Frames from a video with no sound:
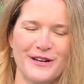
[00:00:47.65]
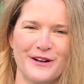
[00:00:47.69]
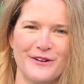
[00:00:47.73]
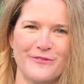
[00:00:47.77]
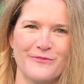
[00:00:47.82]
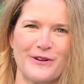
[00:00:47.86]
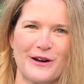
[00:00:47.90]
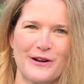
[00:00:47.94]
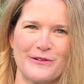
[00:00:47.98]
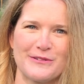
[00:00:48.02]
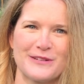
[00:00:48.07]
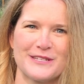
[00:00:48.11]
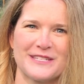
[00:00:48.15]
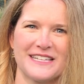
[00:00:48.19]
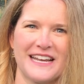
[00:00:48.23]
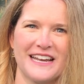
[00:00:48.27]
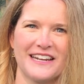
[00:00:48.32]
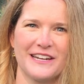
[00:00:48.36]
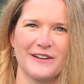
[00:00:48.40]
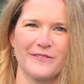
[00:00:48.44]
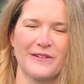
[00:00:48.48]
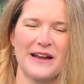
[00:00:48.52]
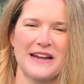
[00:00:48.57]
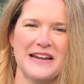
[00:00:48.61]
where we're
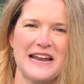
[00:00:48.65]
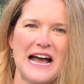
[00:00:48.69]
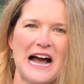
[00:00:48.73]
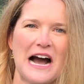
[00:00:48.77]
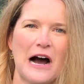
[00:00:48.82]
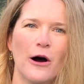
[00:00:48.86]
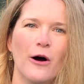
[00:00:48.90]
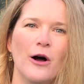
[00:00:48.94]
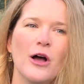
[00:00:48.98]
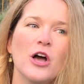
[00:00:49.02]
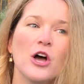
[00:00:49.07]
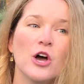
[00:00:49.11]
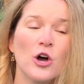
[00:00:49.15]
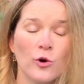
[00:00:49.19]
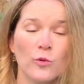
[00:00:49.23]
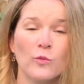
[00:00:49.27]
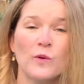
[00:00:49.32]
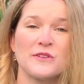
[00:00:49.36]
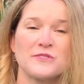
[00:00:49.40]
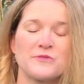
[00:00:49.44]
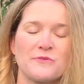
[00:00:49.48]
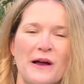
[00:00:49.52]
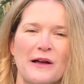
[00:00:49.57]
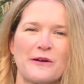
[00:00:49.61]
standing right now,
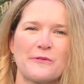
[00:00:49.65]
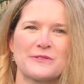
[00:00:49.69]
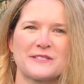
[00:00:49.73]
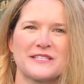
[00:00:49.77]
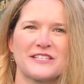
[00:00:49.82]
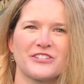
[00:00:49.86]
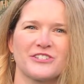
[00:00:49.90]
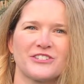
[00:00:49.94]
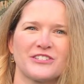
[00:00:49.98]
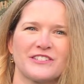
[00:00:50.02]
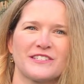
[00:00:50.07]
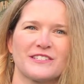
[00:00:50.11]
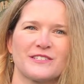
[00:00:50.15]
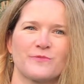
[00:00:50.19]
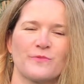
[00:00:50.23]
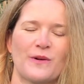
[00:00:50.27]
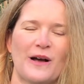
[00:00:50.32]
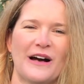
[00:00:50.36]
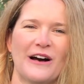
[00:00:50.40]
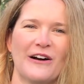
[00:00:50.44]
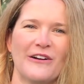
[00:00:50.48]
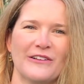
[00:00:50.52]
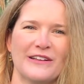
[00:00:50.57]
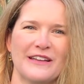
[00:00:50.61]
was requisitioned as well.